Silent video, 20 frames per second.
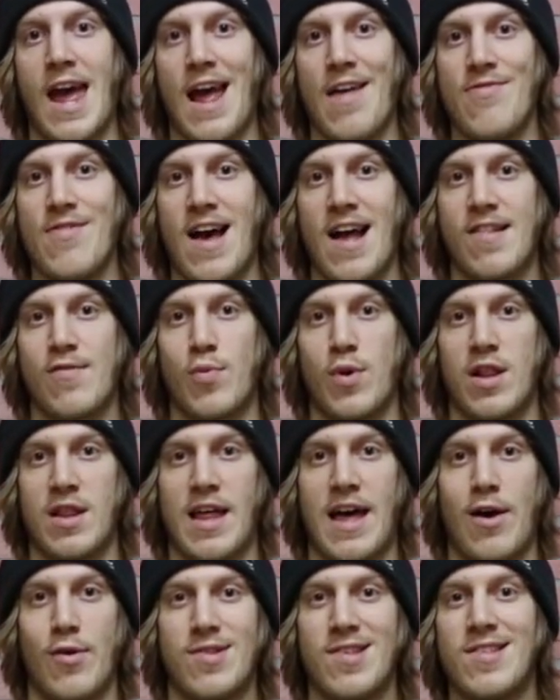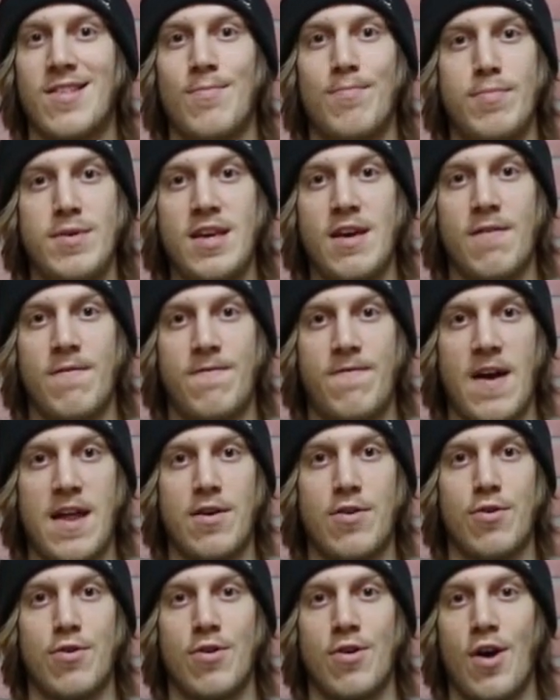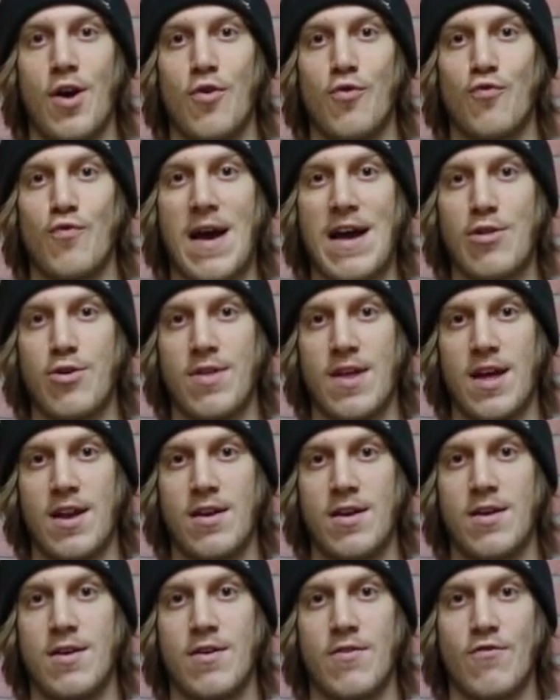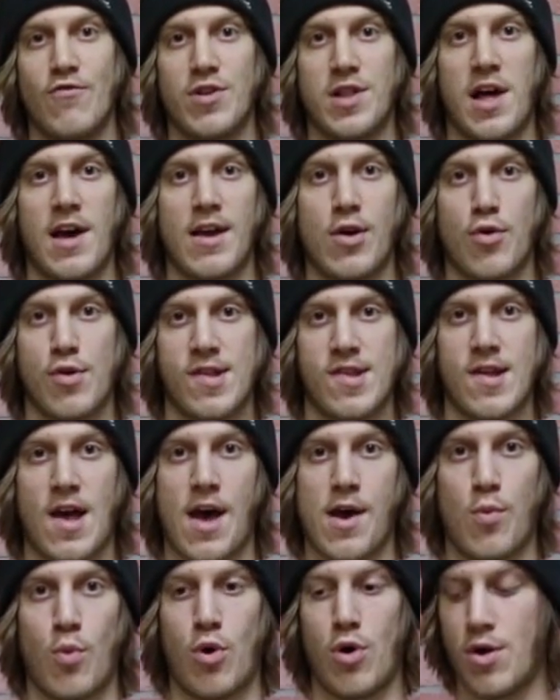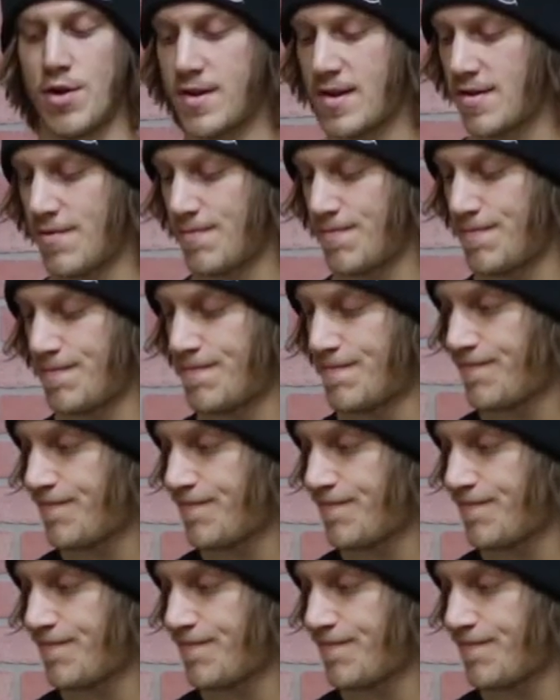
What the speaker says: and that's what allows it to be a fender rather than relying on sidewalls.